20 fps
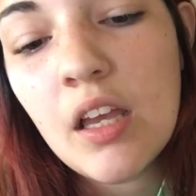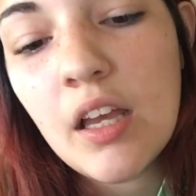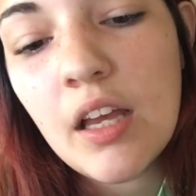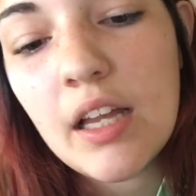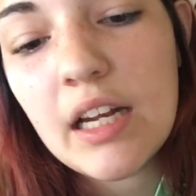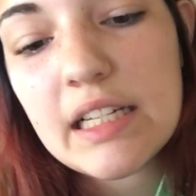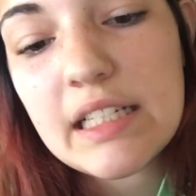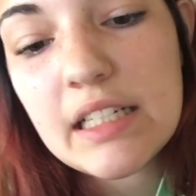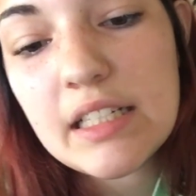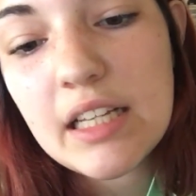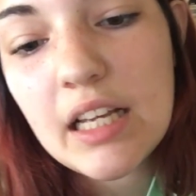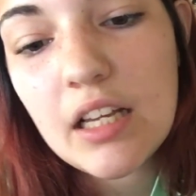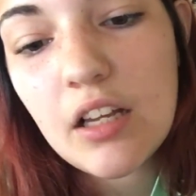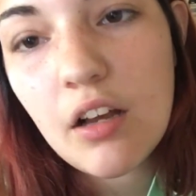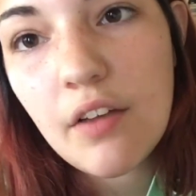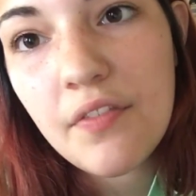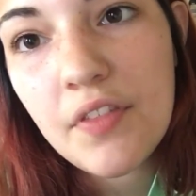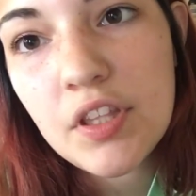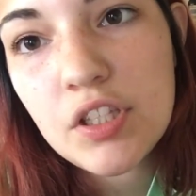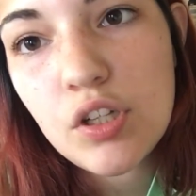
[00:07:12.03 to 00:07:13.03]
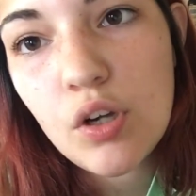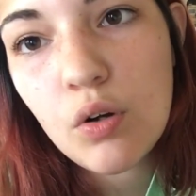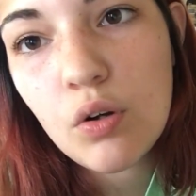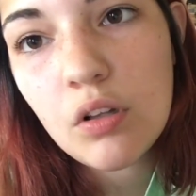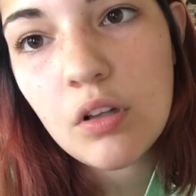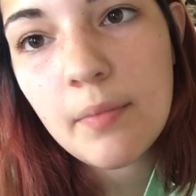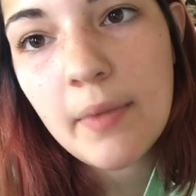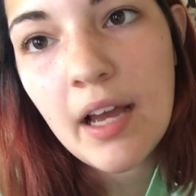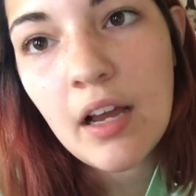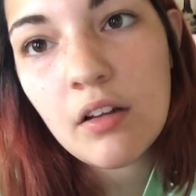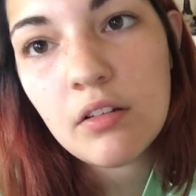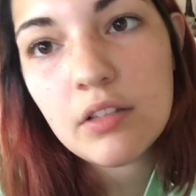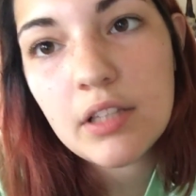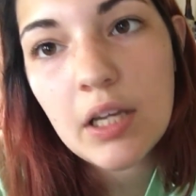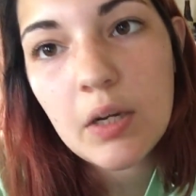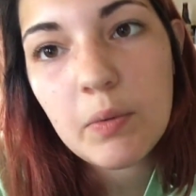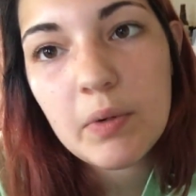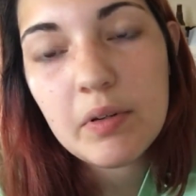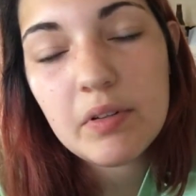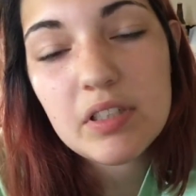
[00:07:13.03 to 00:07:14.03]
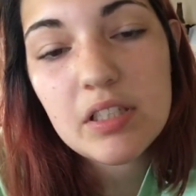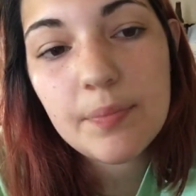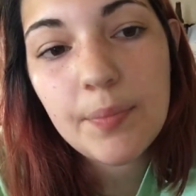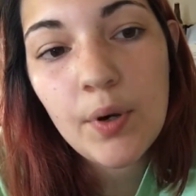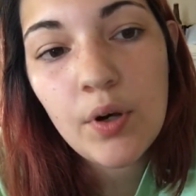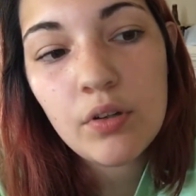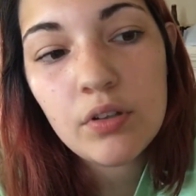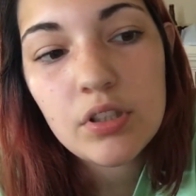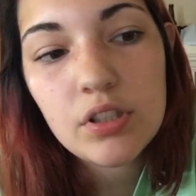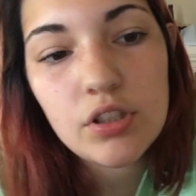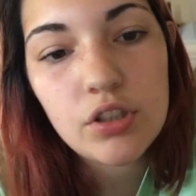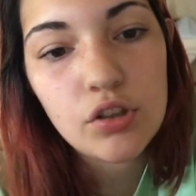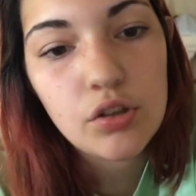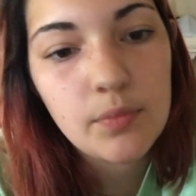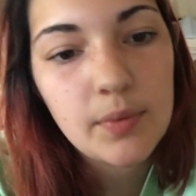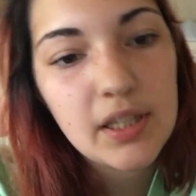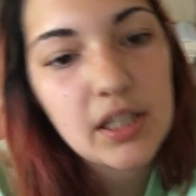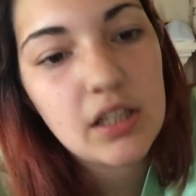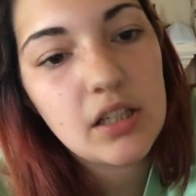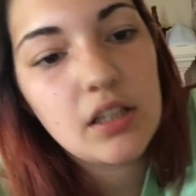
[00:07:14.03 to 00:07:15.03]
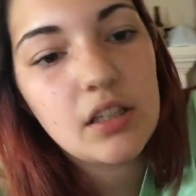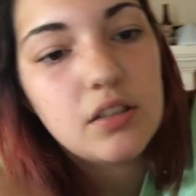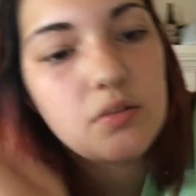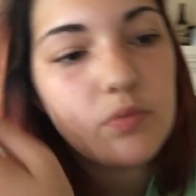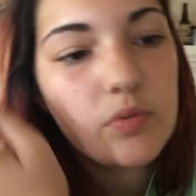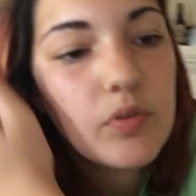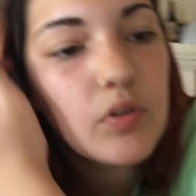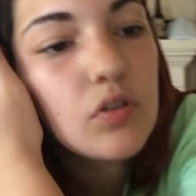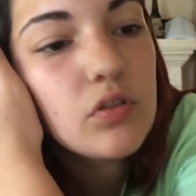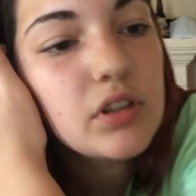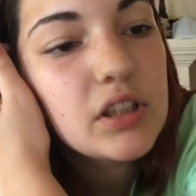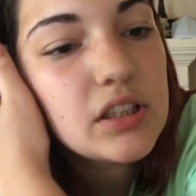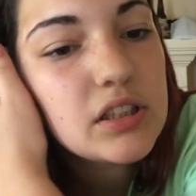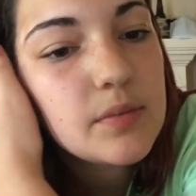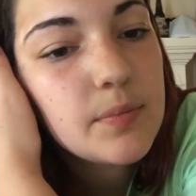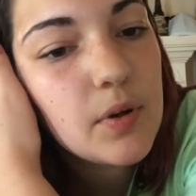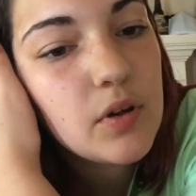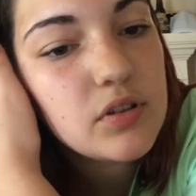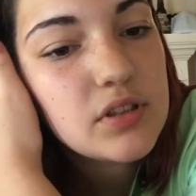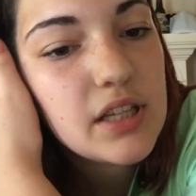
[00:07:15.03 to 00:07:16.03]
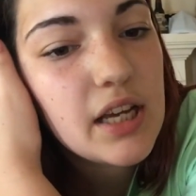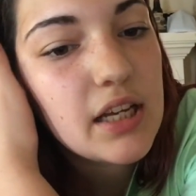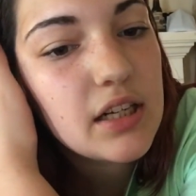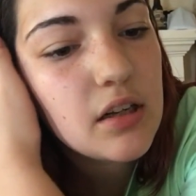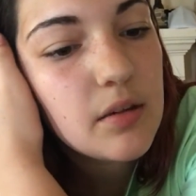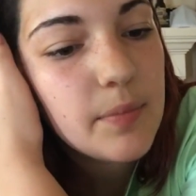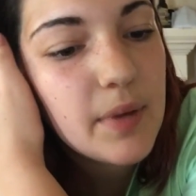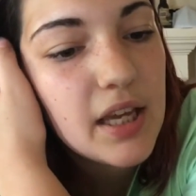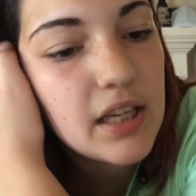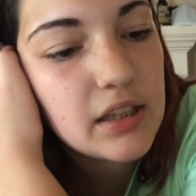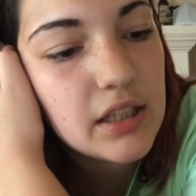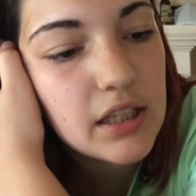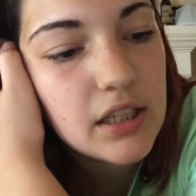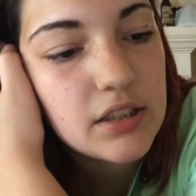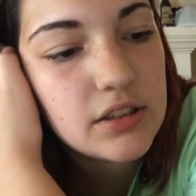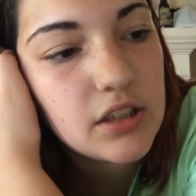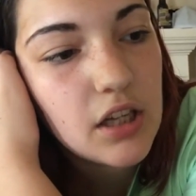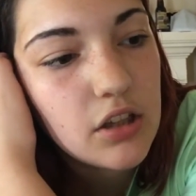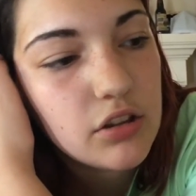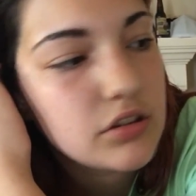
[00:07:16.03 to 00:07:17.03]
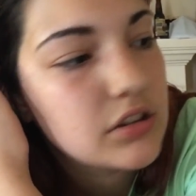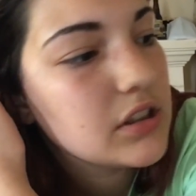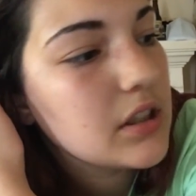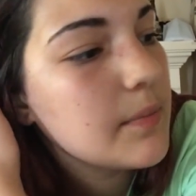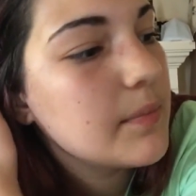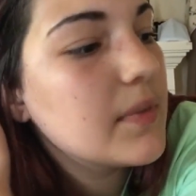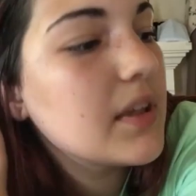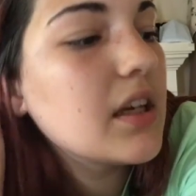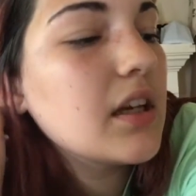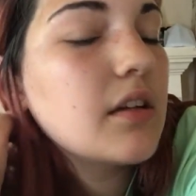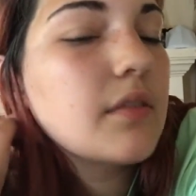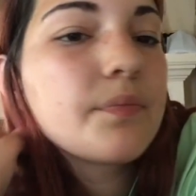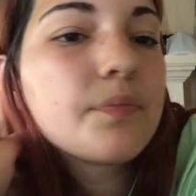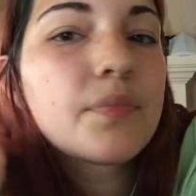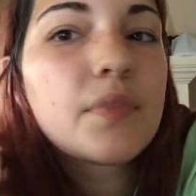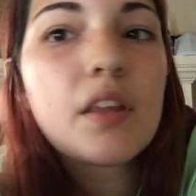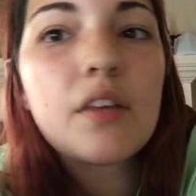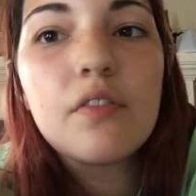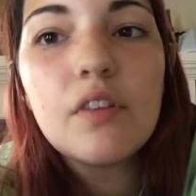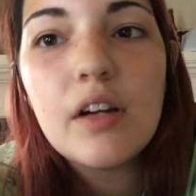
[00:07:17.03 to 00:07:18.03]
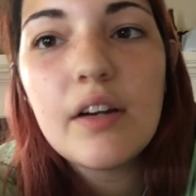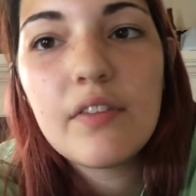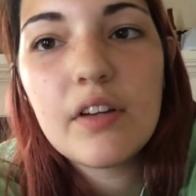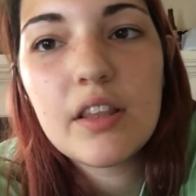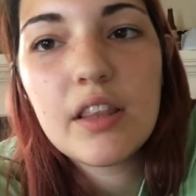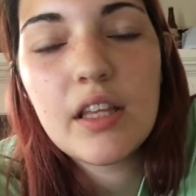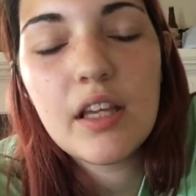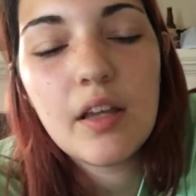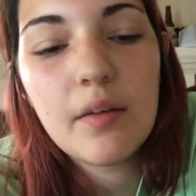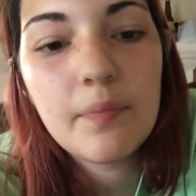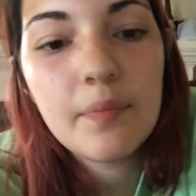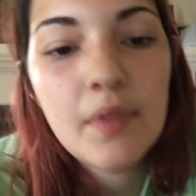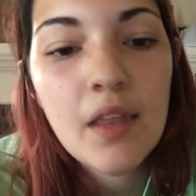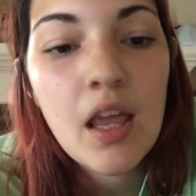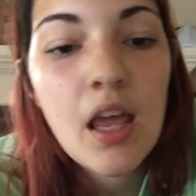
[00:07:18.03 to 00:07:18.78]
and it didn't take off the total amount that we were supposed to, because we were only supposed to end up paying like a dollar something for everything.